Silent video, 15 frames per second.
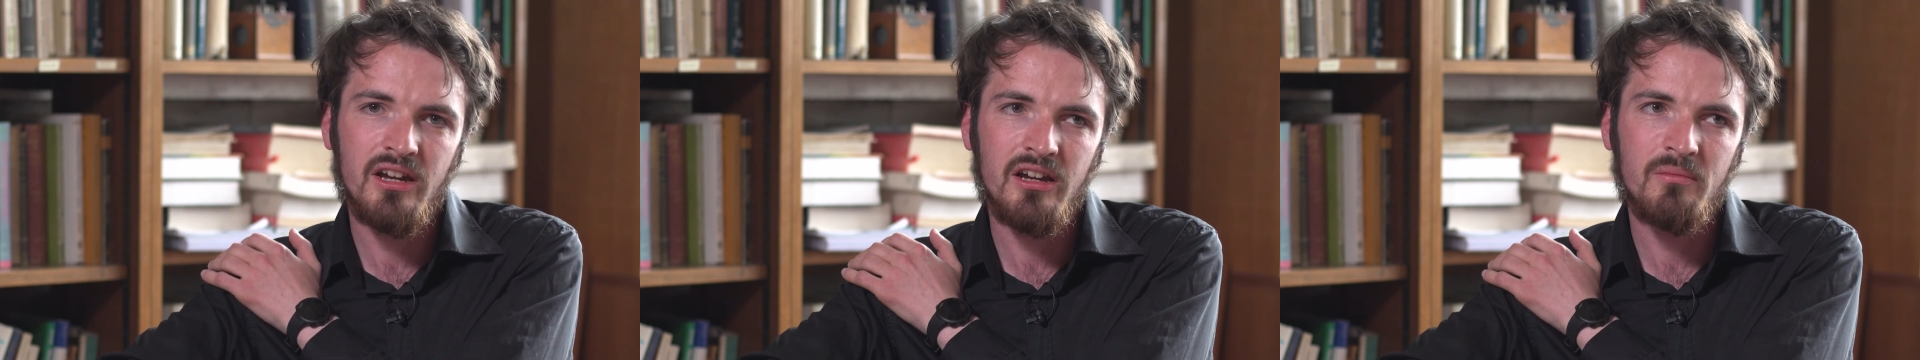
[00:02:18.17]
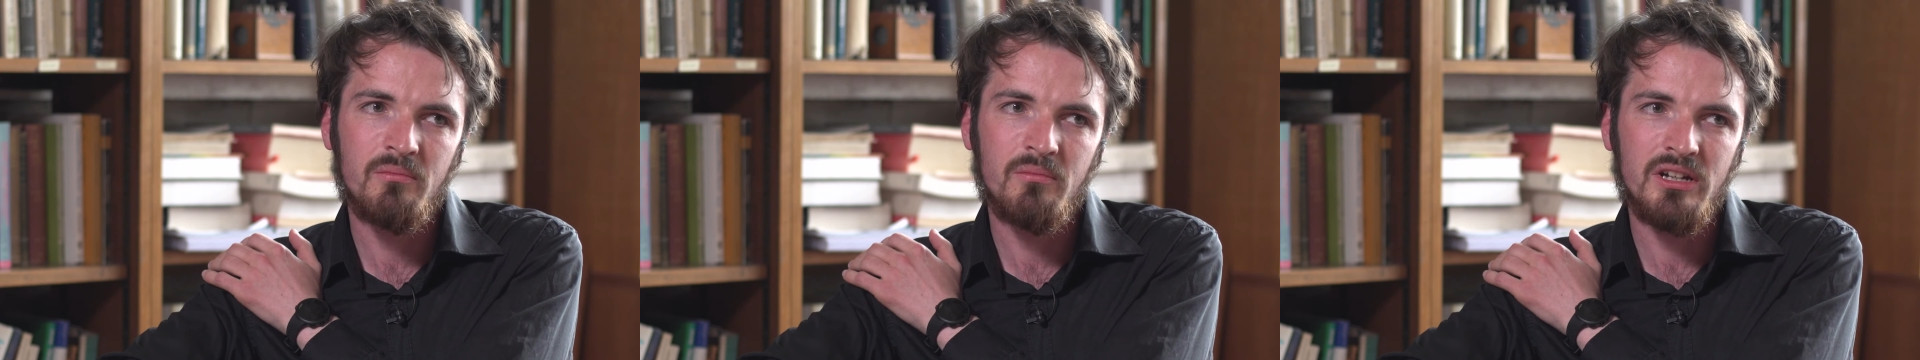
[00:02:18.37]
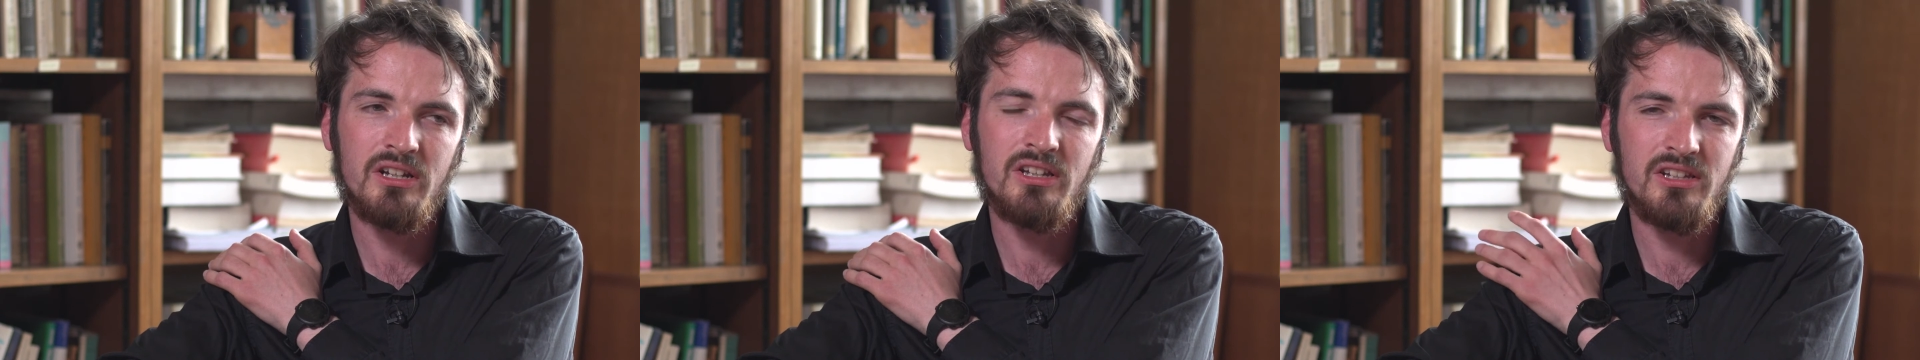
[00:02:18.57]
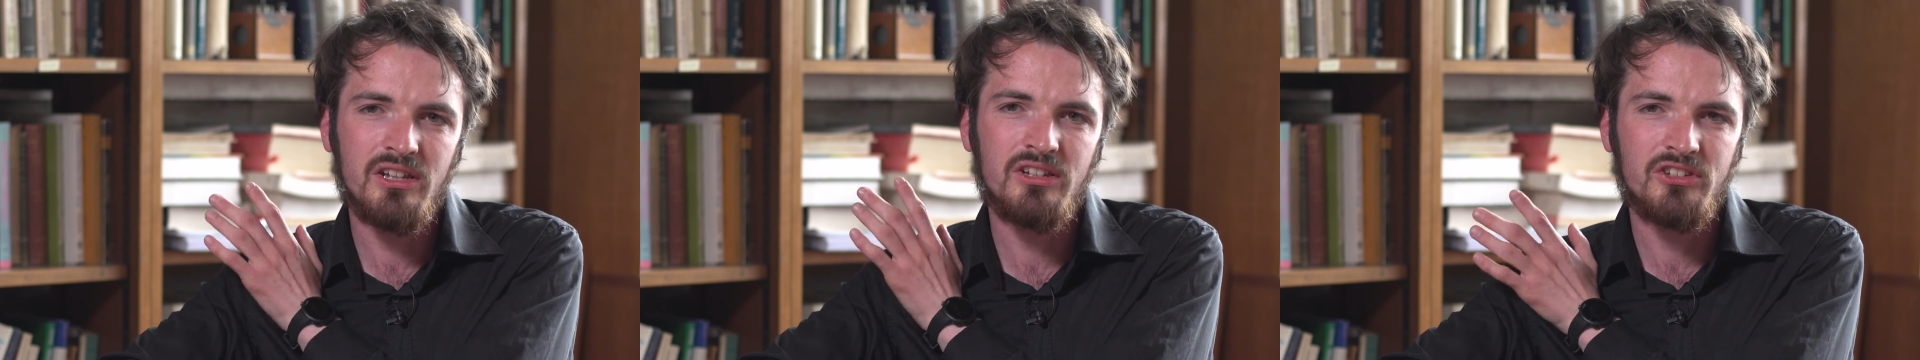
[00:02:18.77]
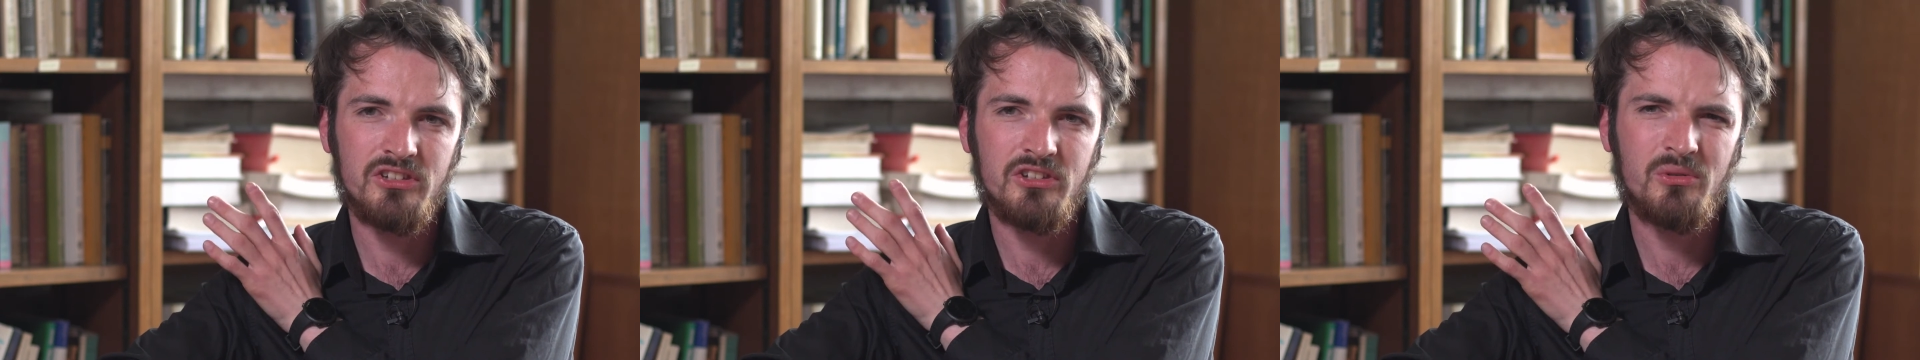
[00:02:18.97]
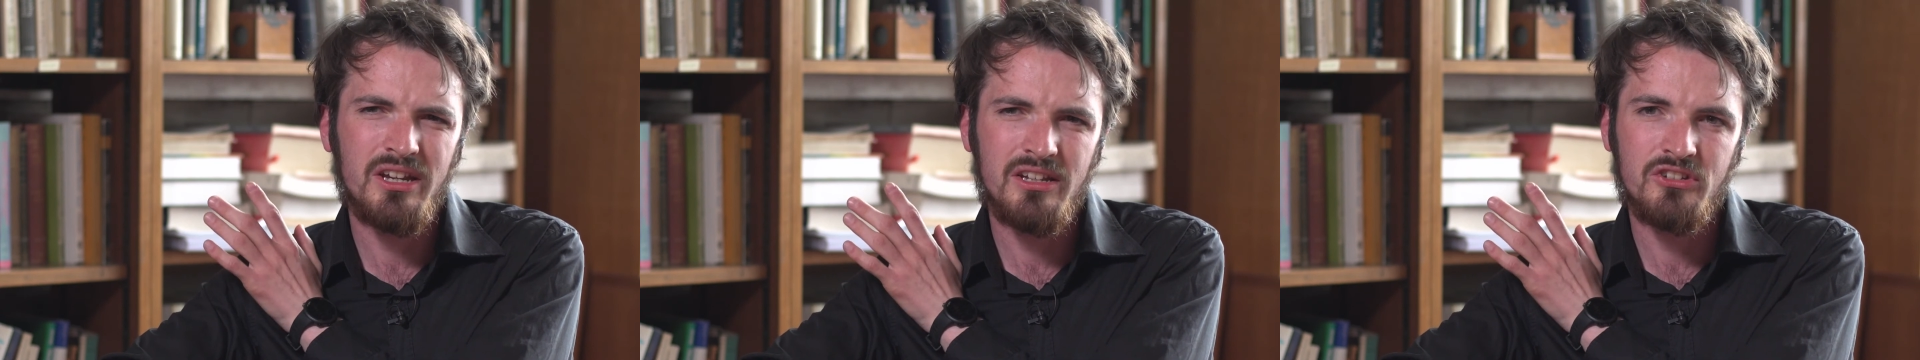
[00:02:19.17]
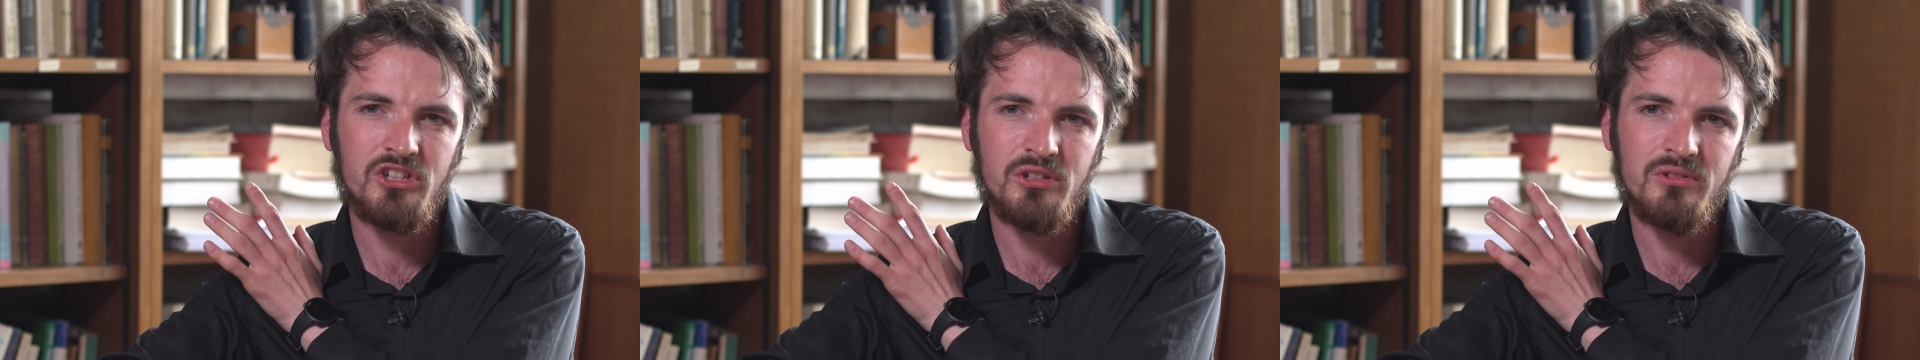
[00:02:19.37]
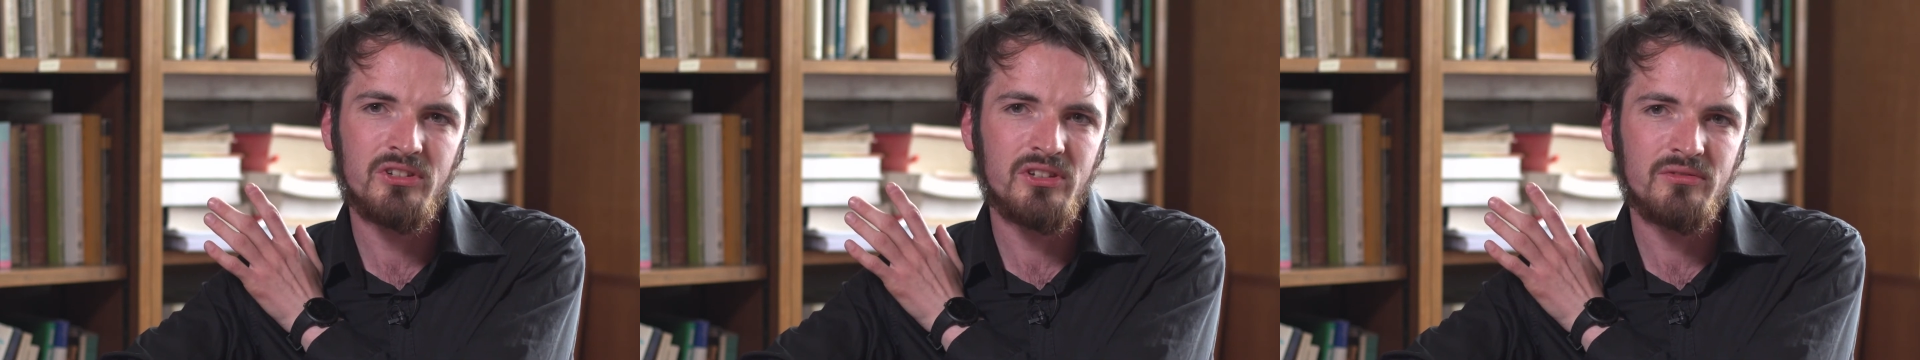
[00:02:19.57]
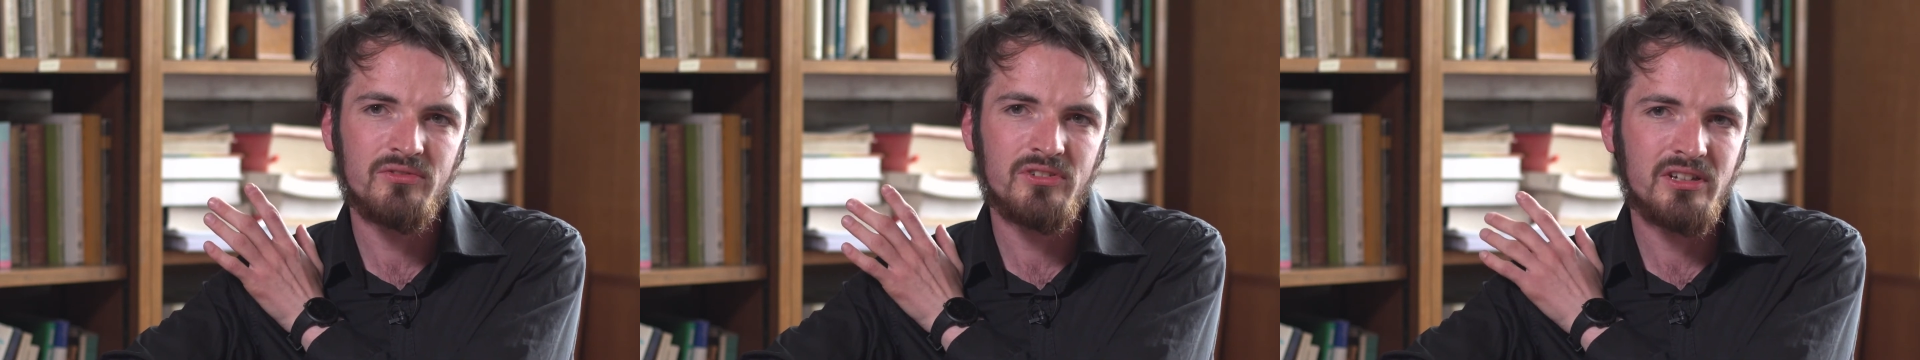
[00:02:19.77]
and it's quite intuitive